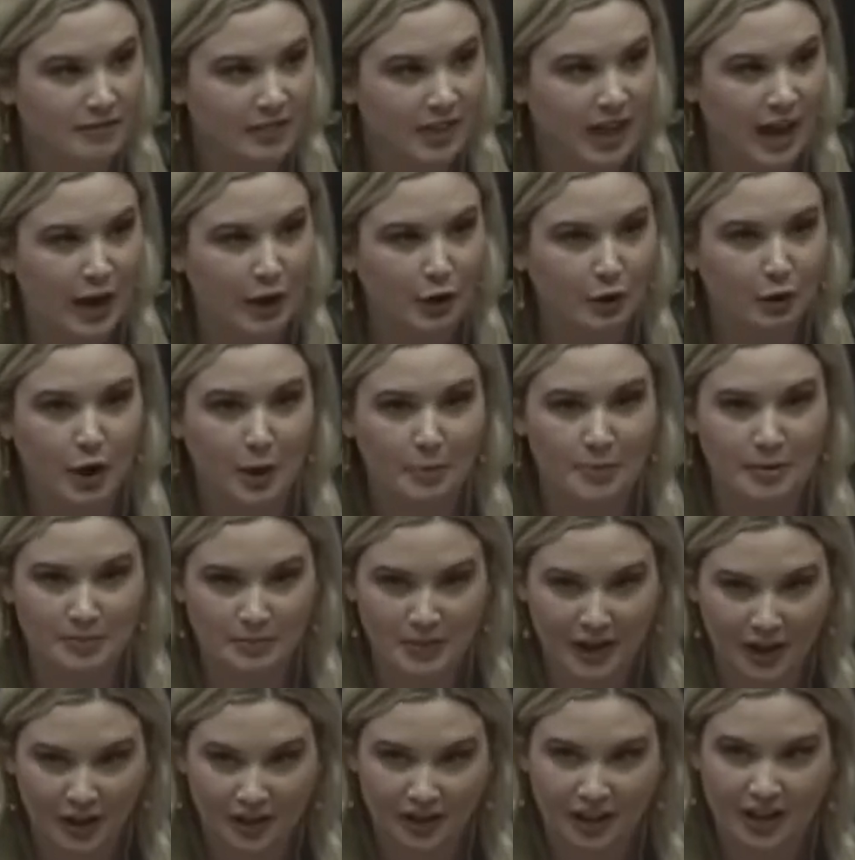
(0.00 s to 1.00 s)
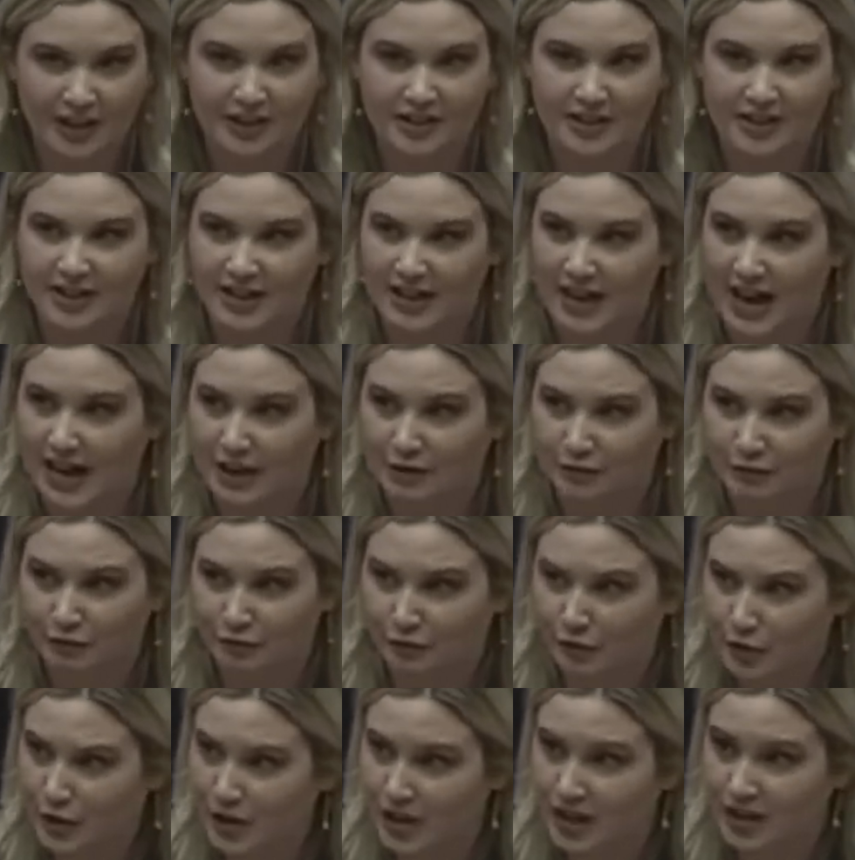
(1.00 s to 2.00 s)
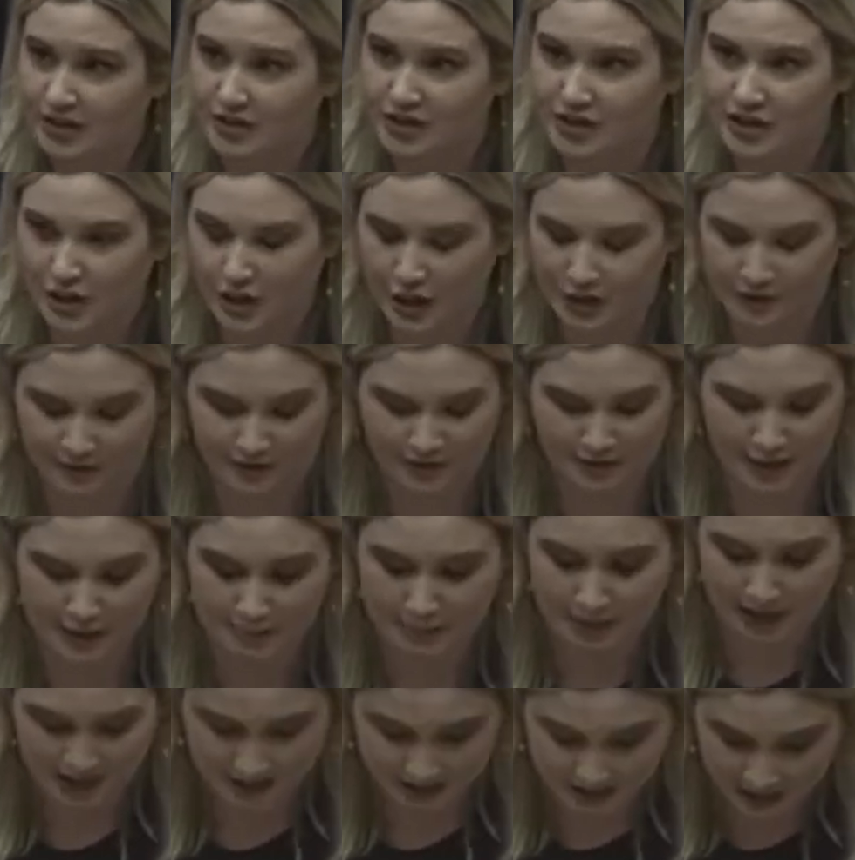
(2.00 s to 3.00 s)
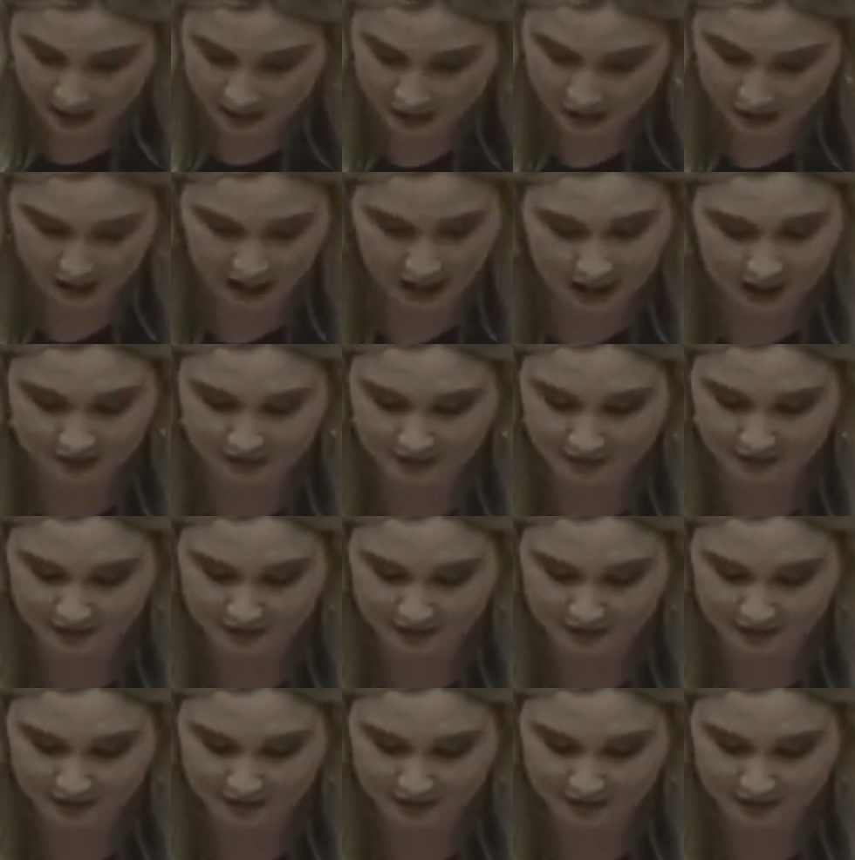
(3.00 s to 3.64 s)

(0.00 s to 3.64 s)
I grew up in Maryland, and I rooted and cheered for them my entire life.